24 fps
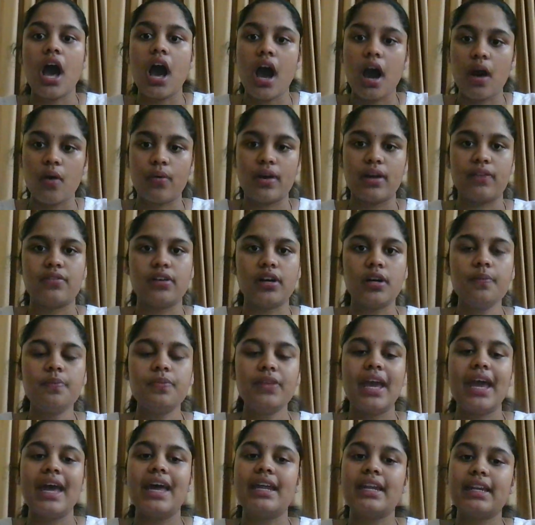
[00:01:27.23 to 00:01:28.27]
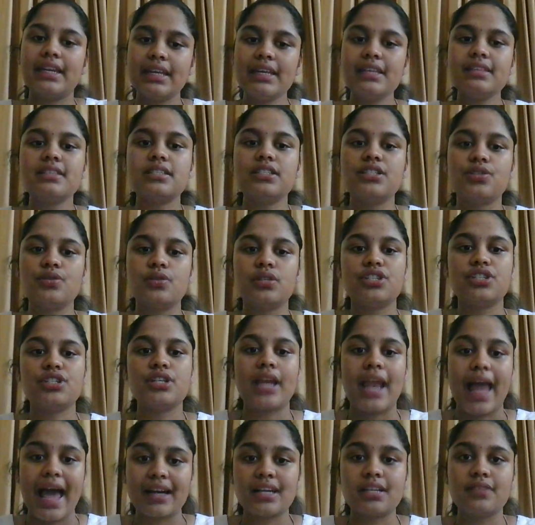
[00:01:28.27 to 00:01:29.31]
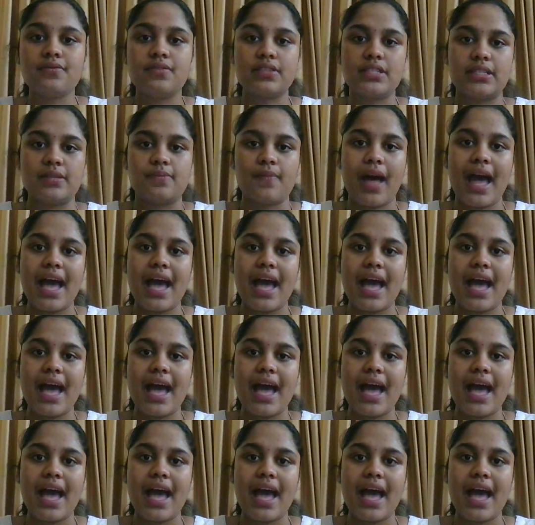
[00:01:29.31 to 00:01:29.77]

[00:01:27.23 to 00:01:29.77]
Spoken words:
However, recent judicial activism